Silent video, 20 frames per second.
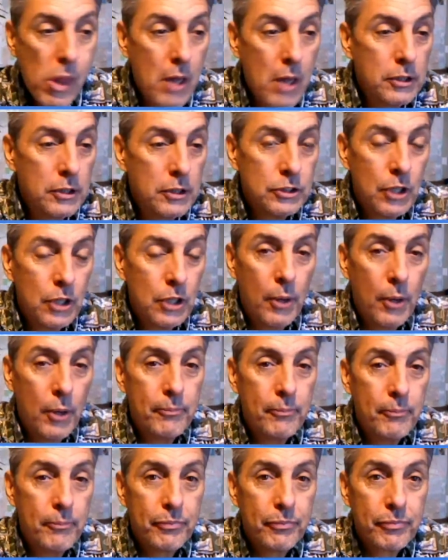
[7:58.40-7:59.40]
So
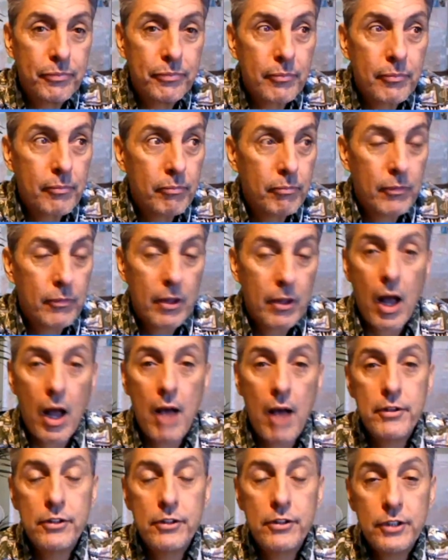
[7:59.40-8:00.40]

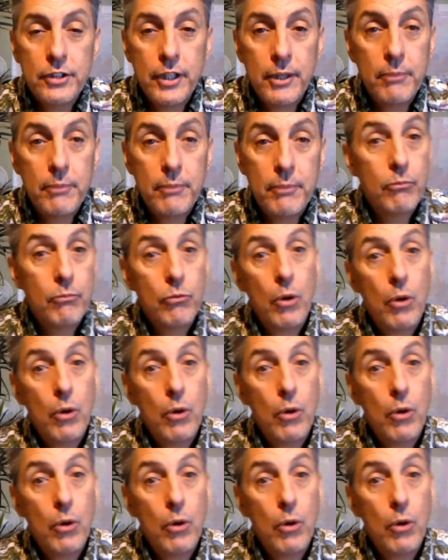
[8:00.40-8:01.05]
obviously what we're